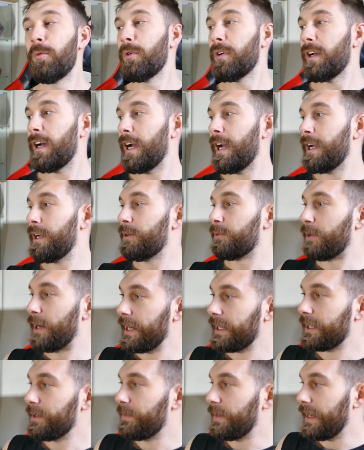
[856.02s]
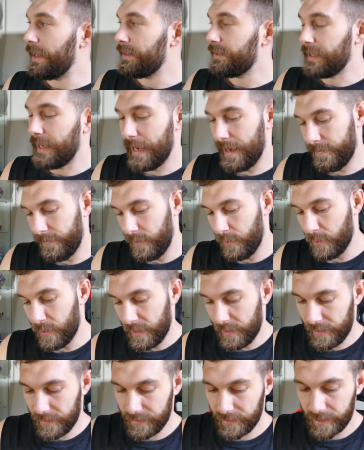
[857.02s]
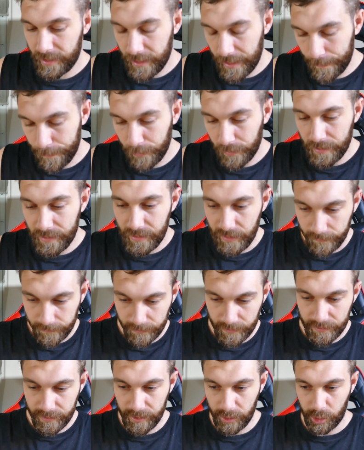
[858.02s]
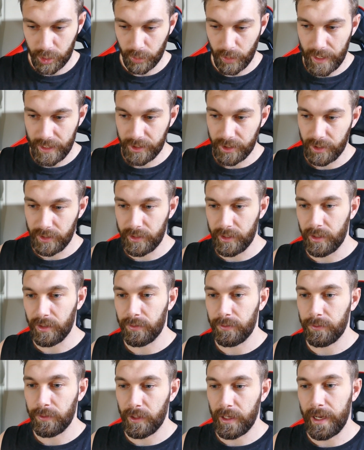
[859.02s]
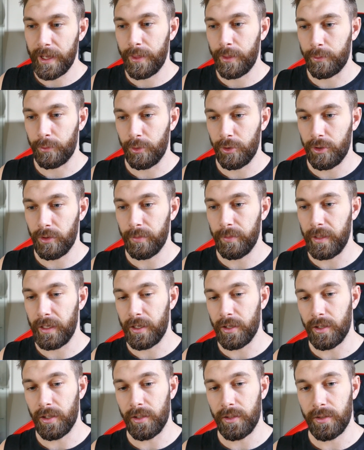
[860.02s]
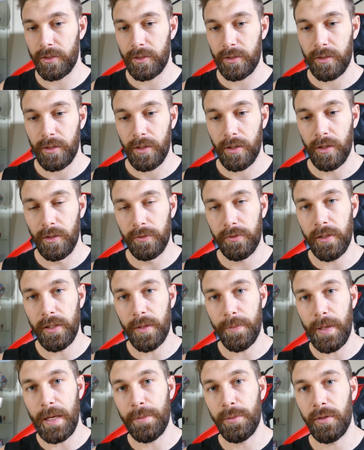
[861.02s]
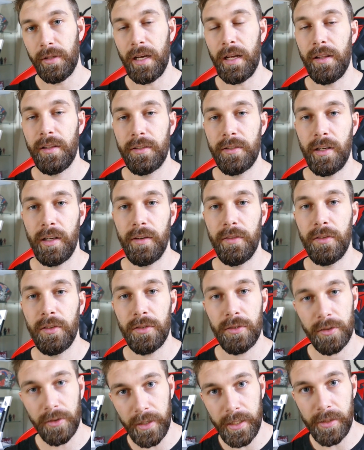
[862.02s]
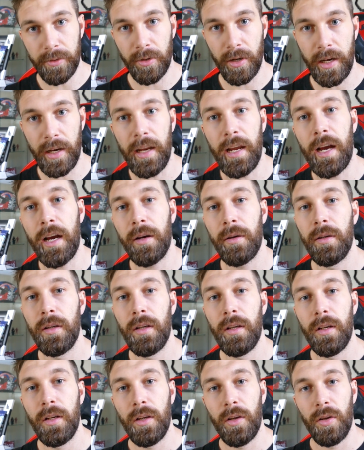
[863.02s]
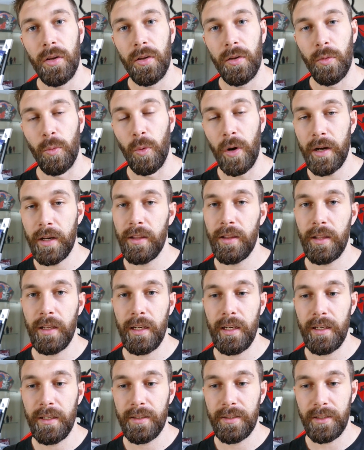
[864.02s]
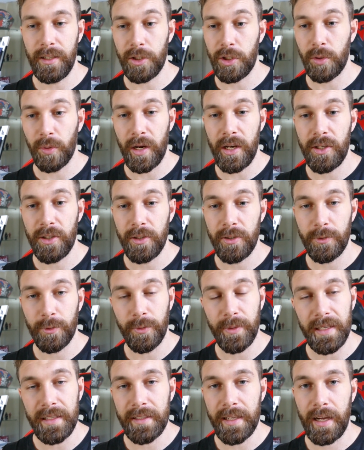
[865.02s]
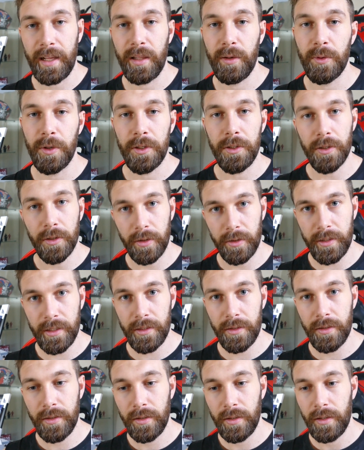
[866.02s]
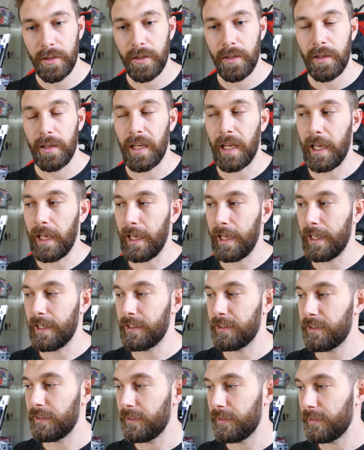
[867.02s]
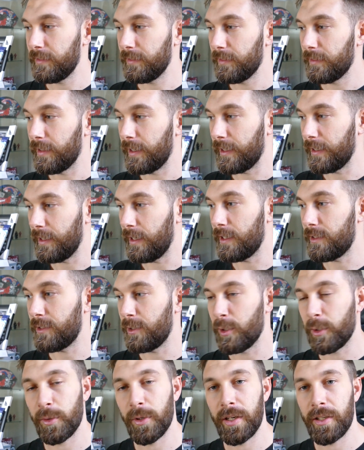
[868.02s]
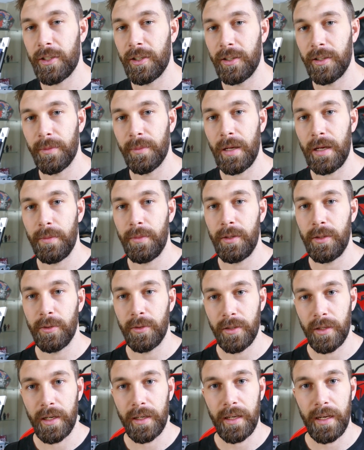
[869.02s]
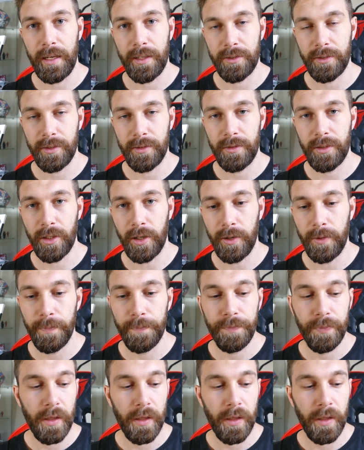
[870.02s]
would I recommend to everyone? There's a couple of different situations and I'll fly through them because hopefully the people on the other side of the screen right now, one of these situations will be exactly what you're in, and I can answer the question that maybe you would like answered. So